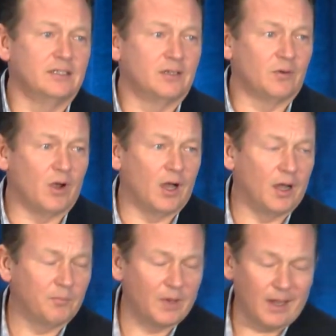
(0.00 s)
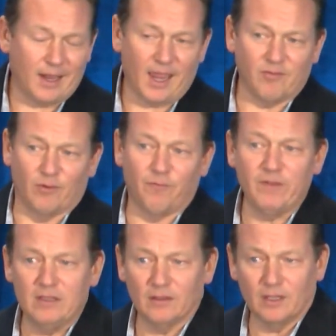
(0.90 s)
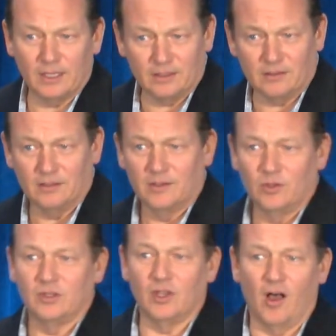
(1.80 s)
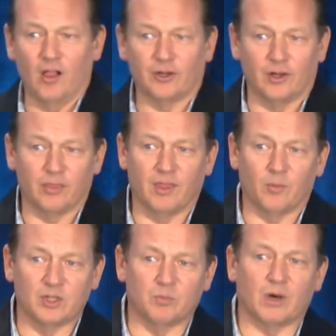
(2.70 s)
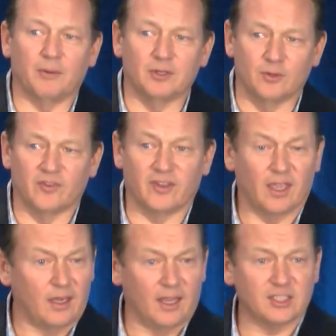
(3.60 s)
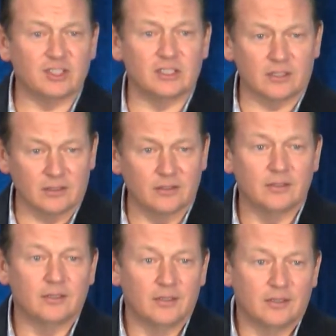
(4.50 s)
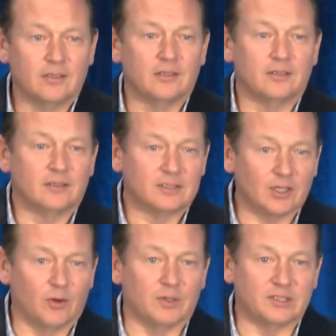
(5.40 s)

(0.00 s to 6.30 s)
I have a feeling y'all are going to think we should probably do this again next year. So,